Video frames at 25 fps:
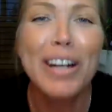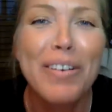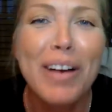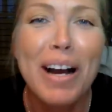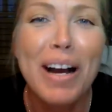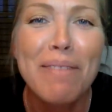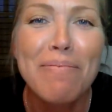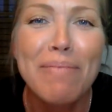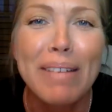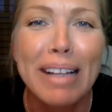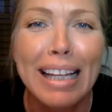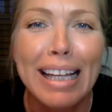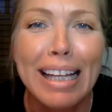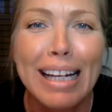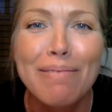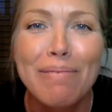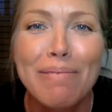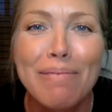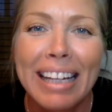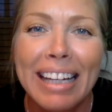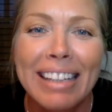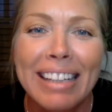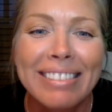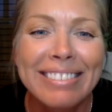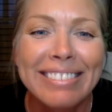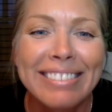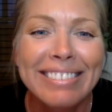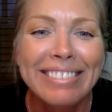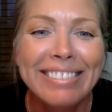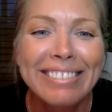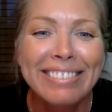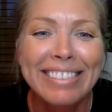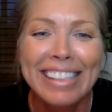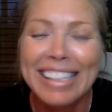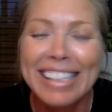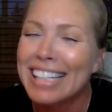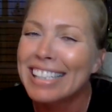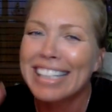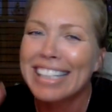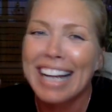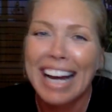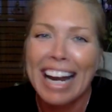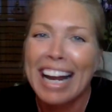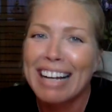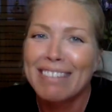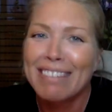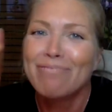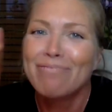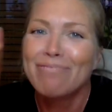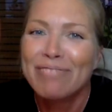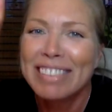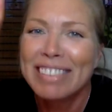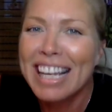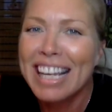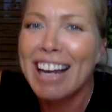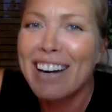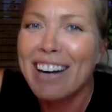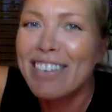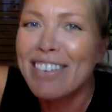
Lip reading: her up a little bit. We just gotta get